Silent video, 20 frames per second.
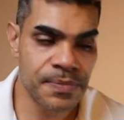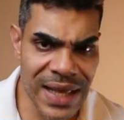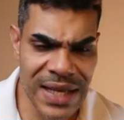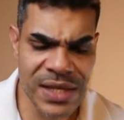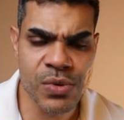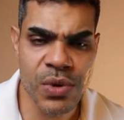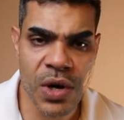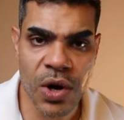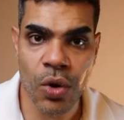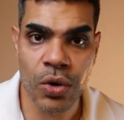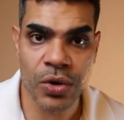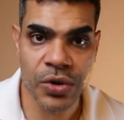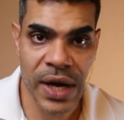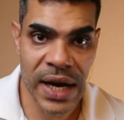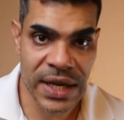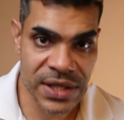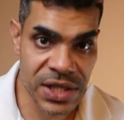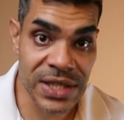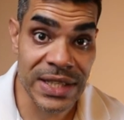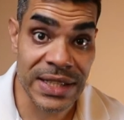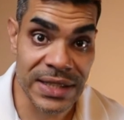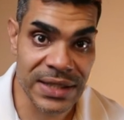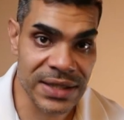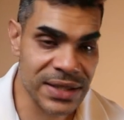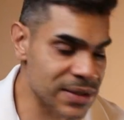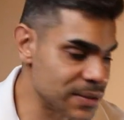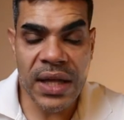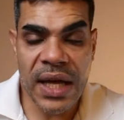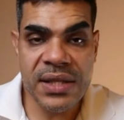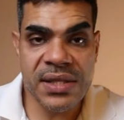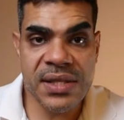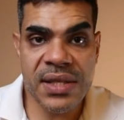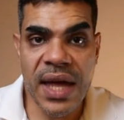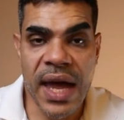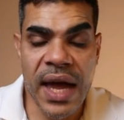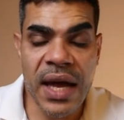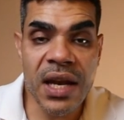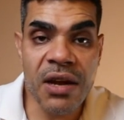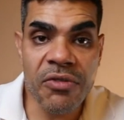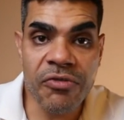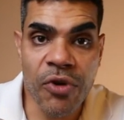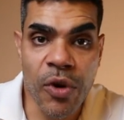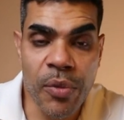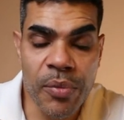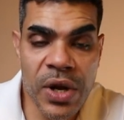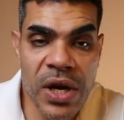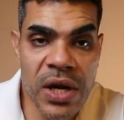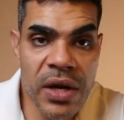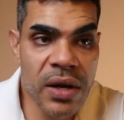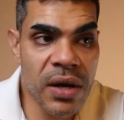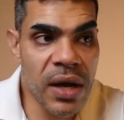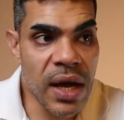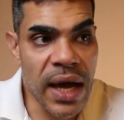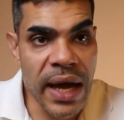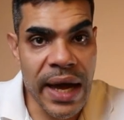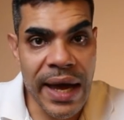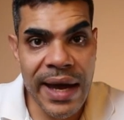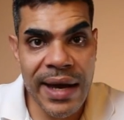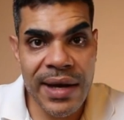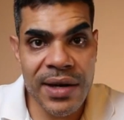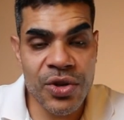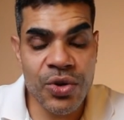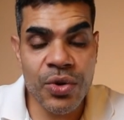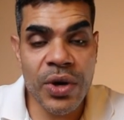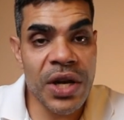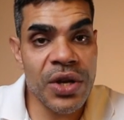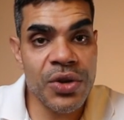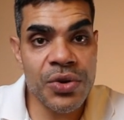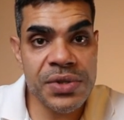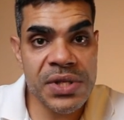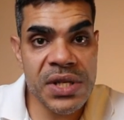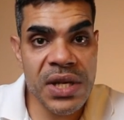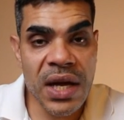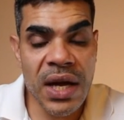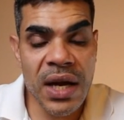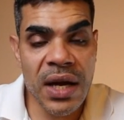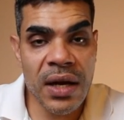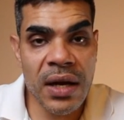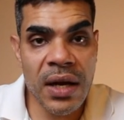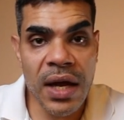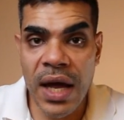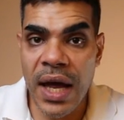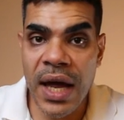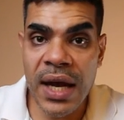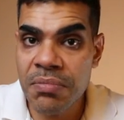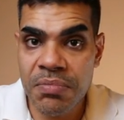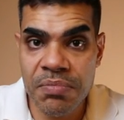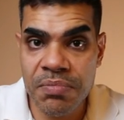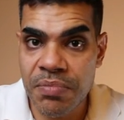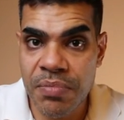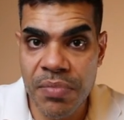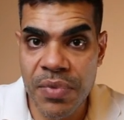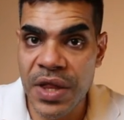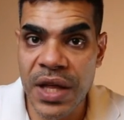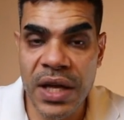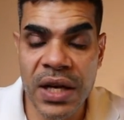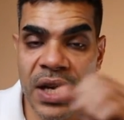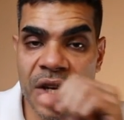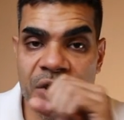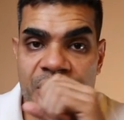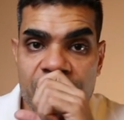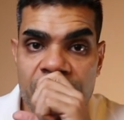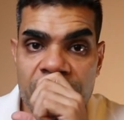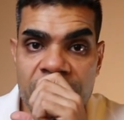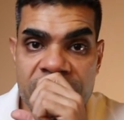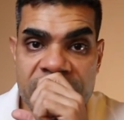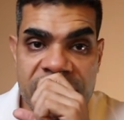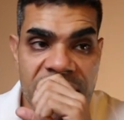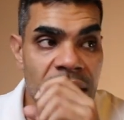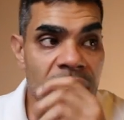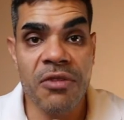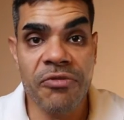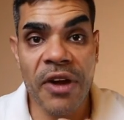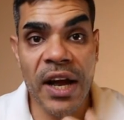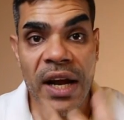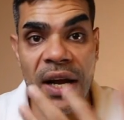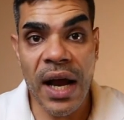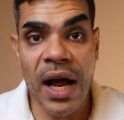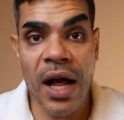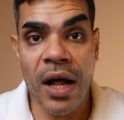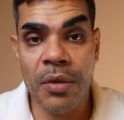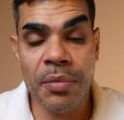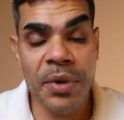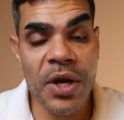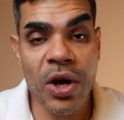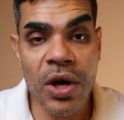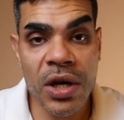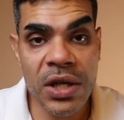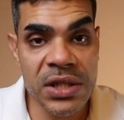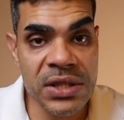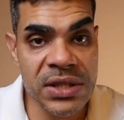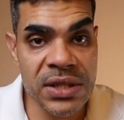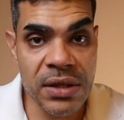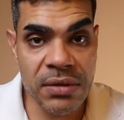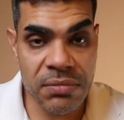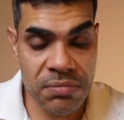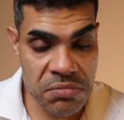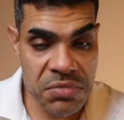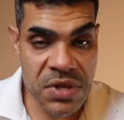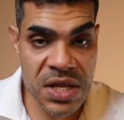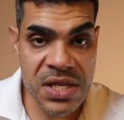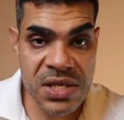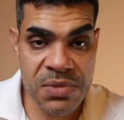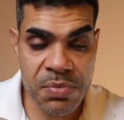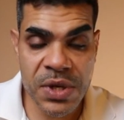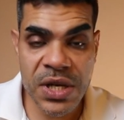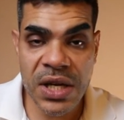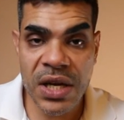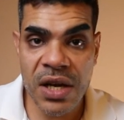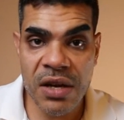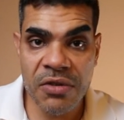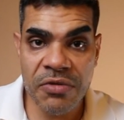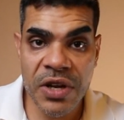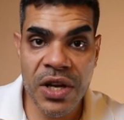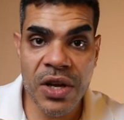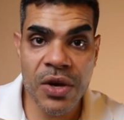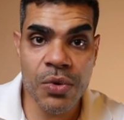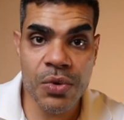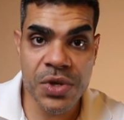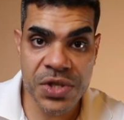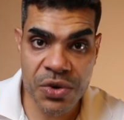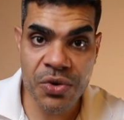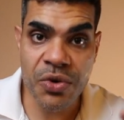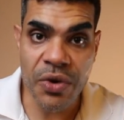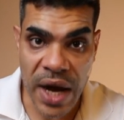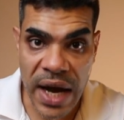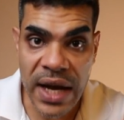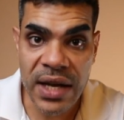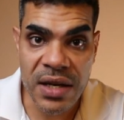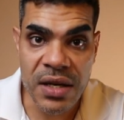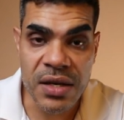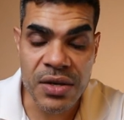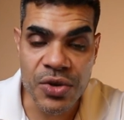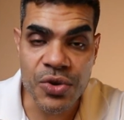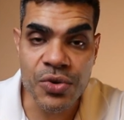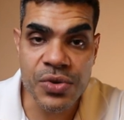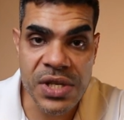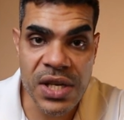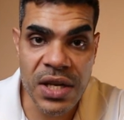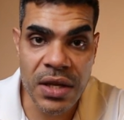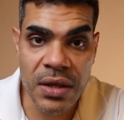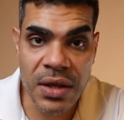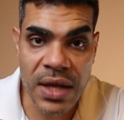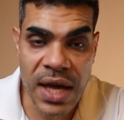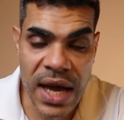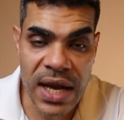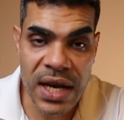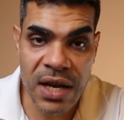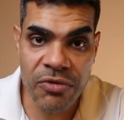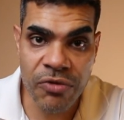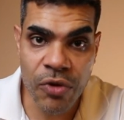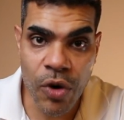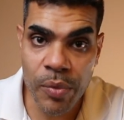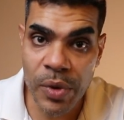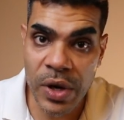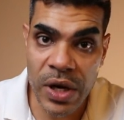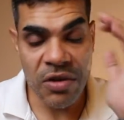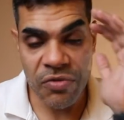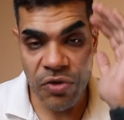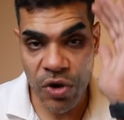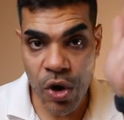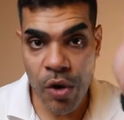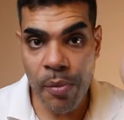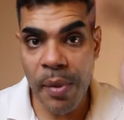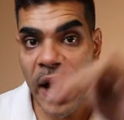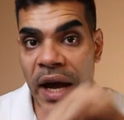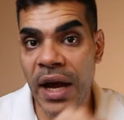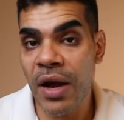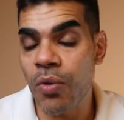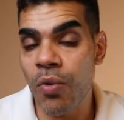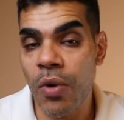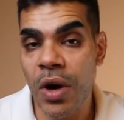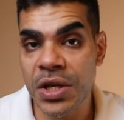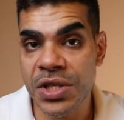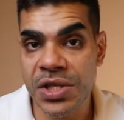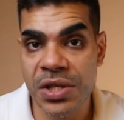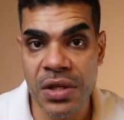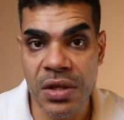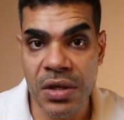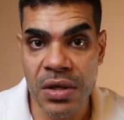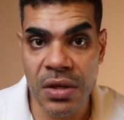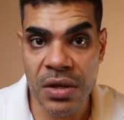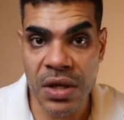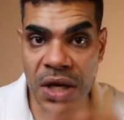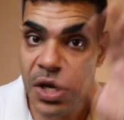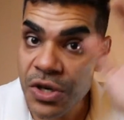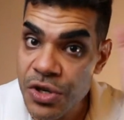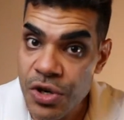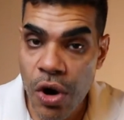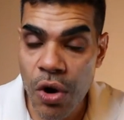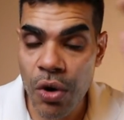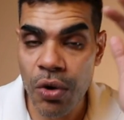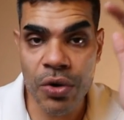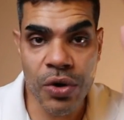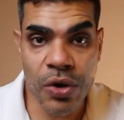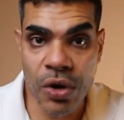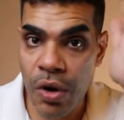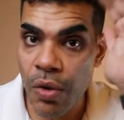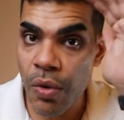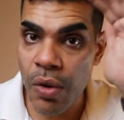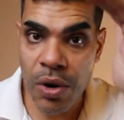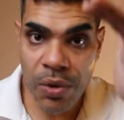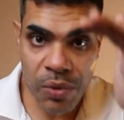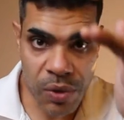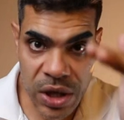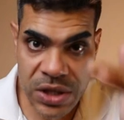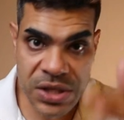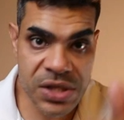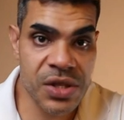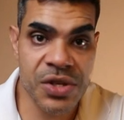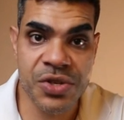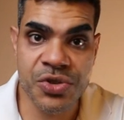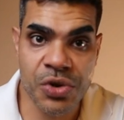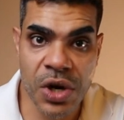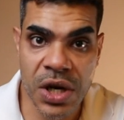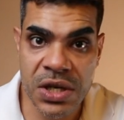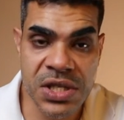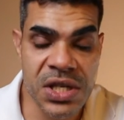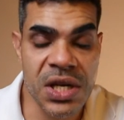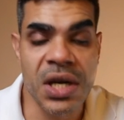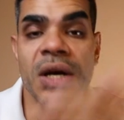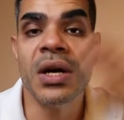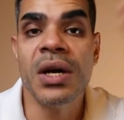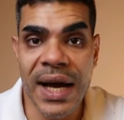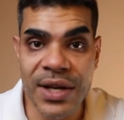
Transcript: That's what a call to action is. That's the AIDA formula, and you can use it in anything that you're using. In fact, I'll be honest, this particular video was created using the AIDA formula. If you go back and watch the intro, you go well, watch the structure.